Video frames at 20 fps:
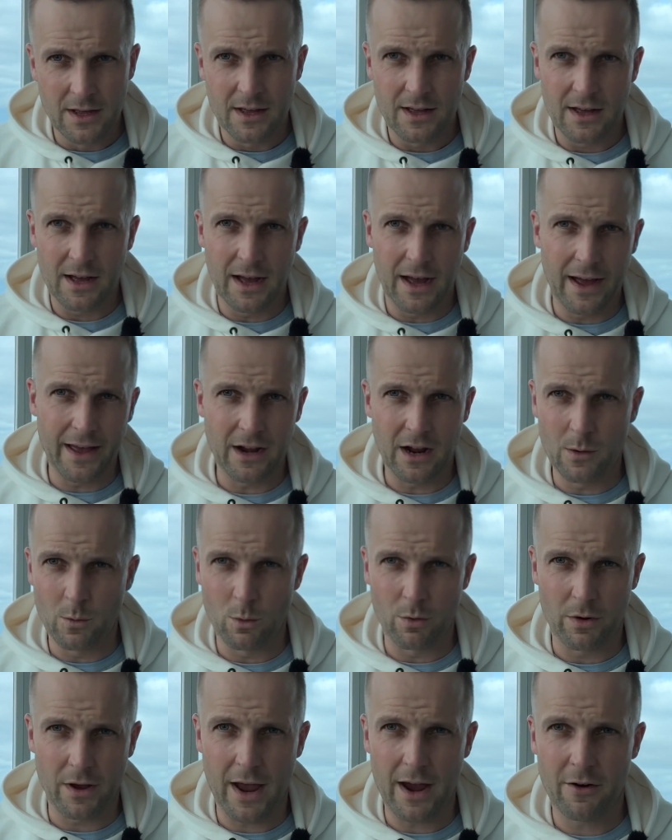And I
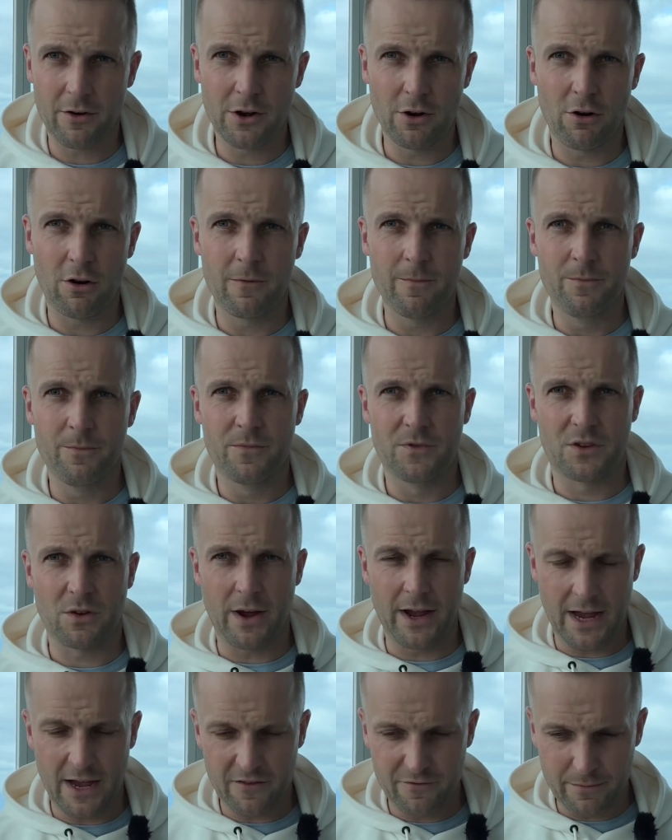will carry on. So
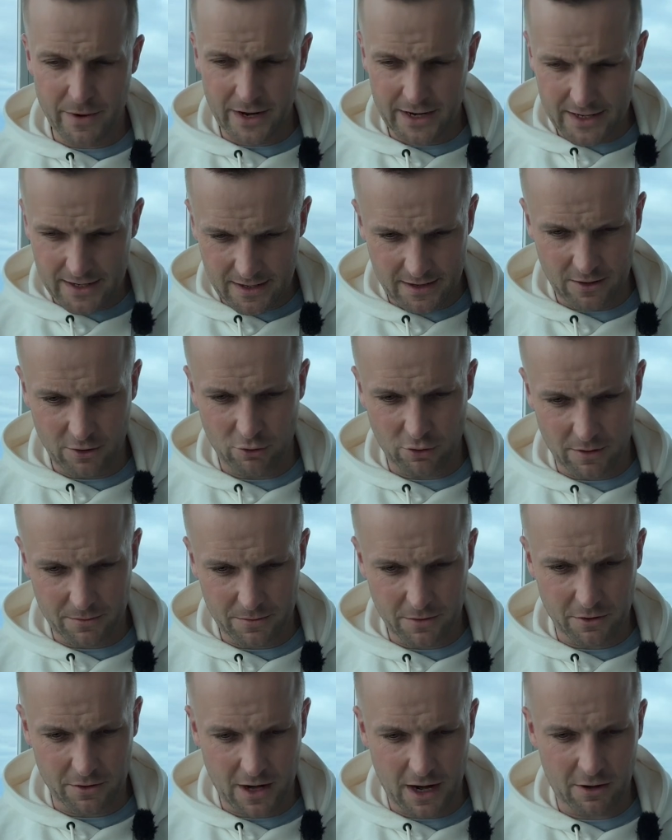I have money in
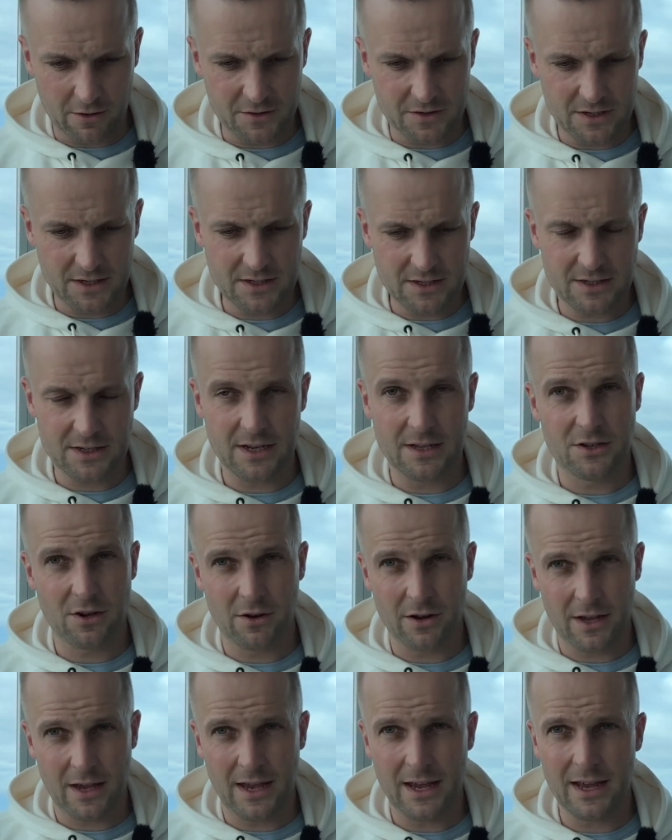cryptocurrencies. And so
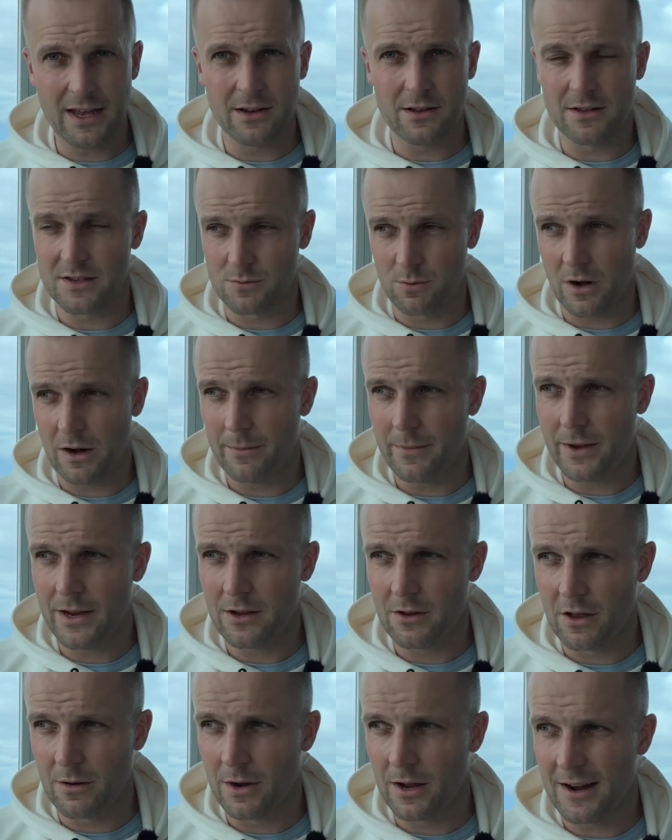again, this is what I mean.
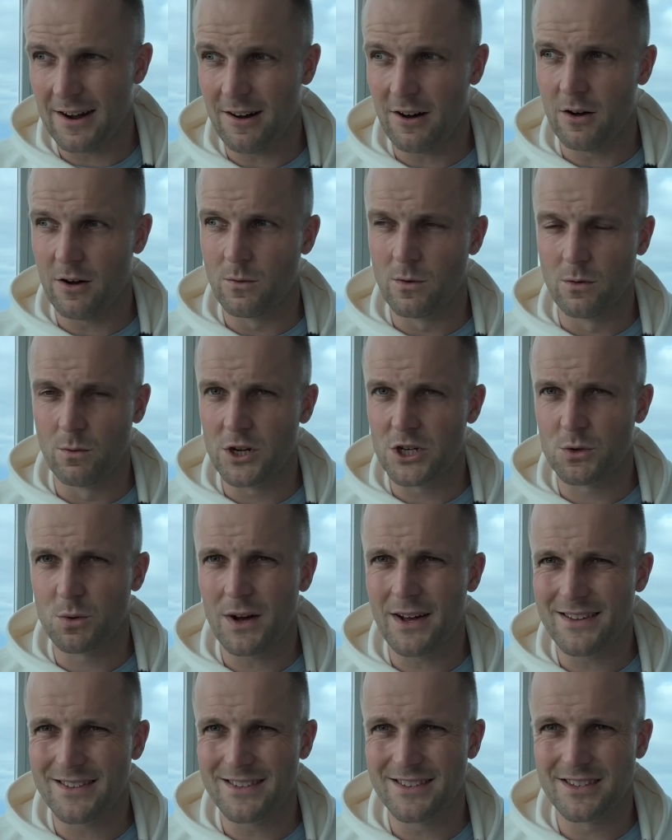You're going to be like, oh, well, which
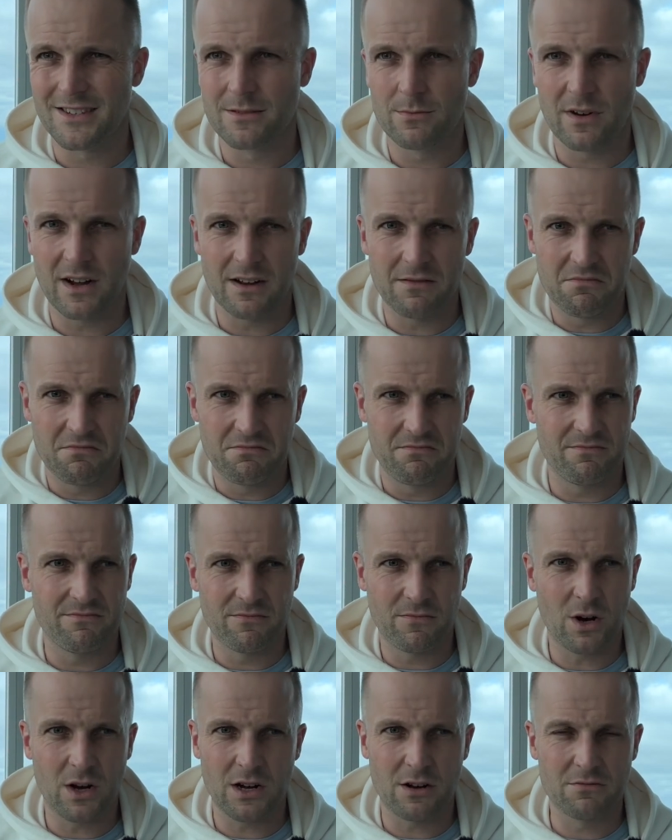ones?
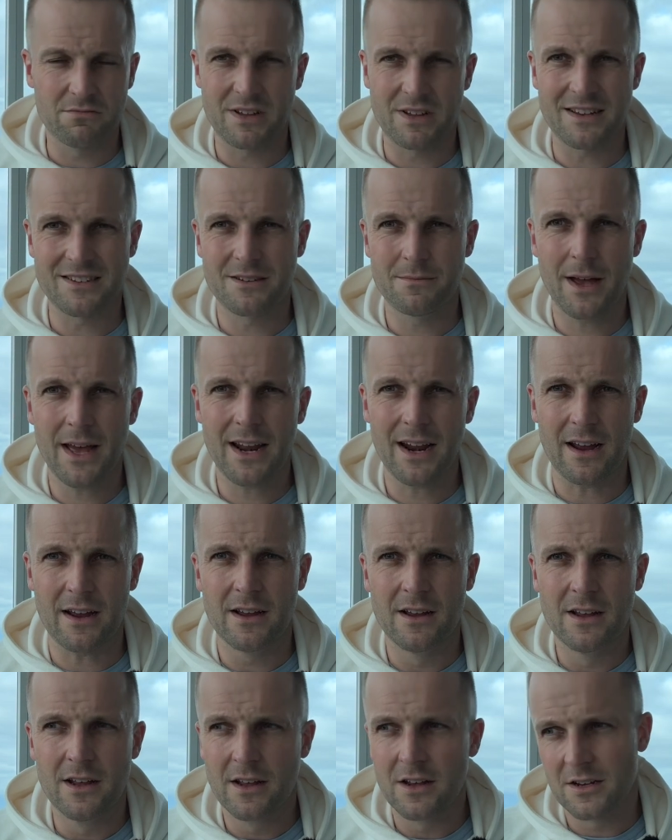Well, it doesn't matter
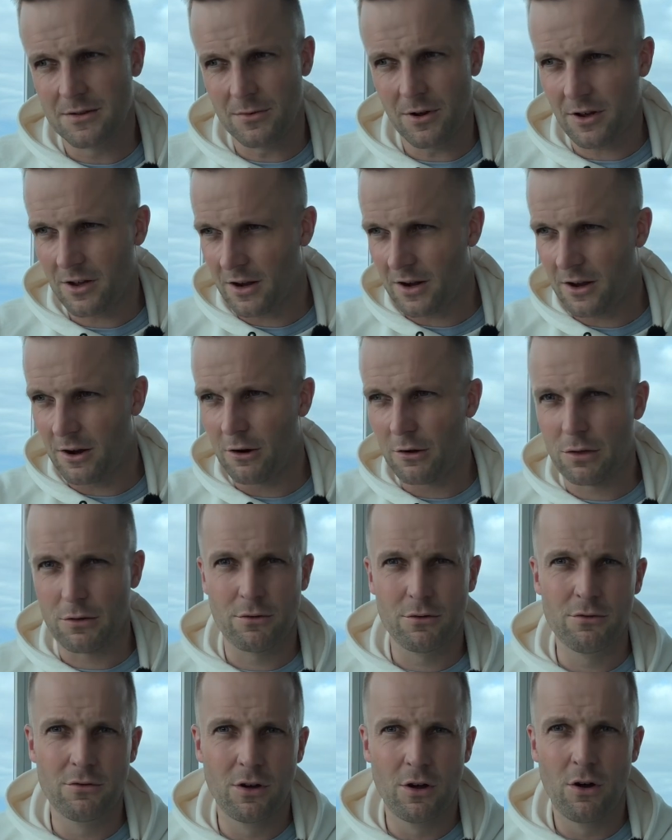because I'm not going to go
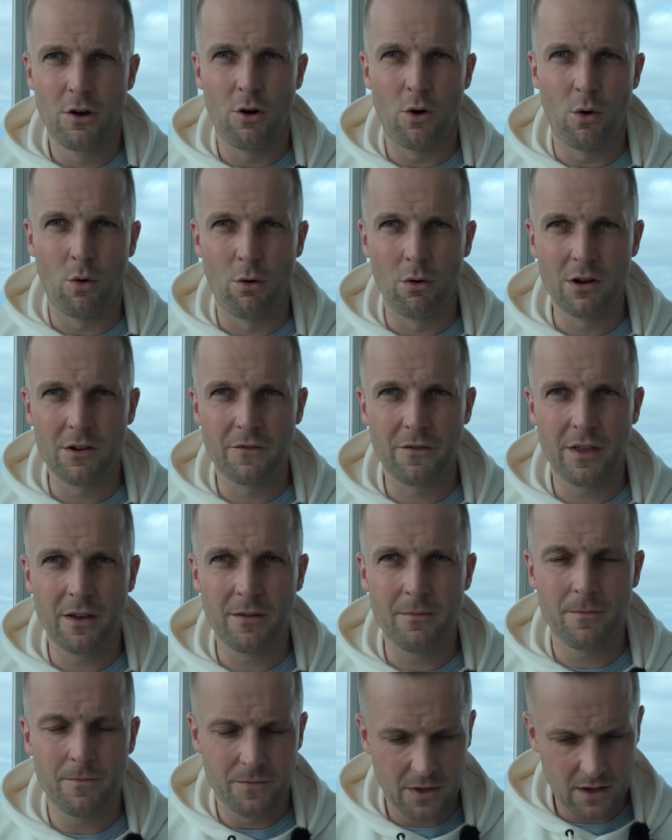through all of
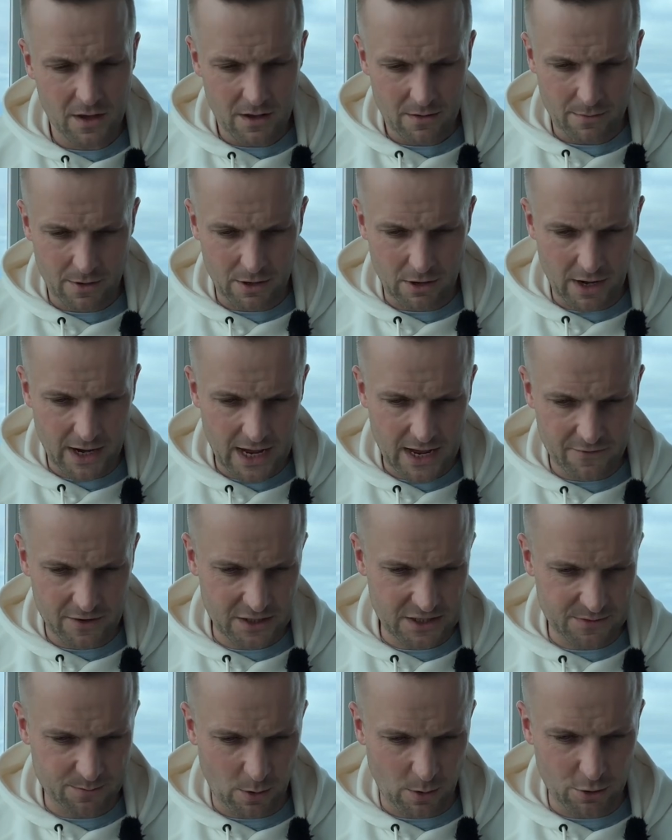them, but I have
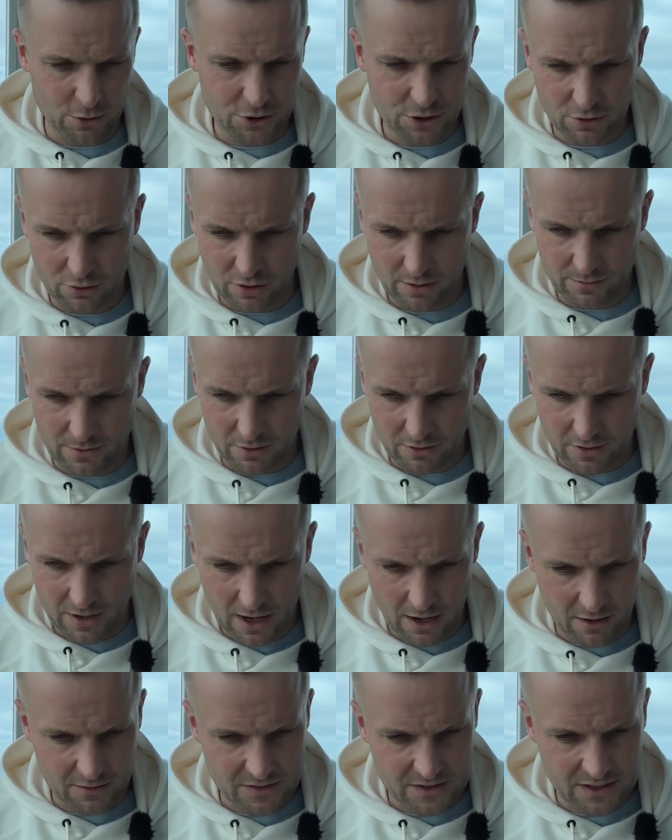exposure to
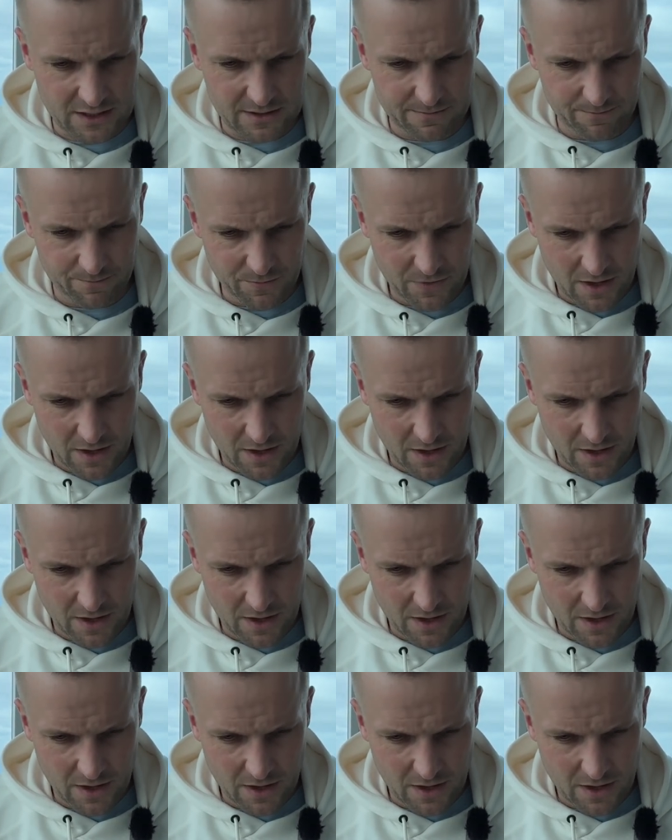cryptocurrency.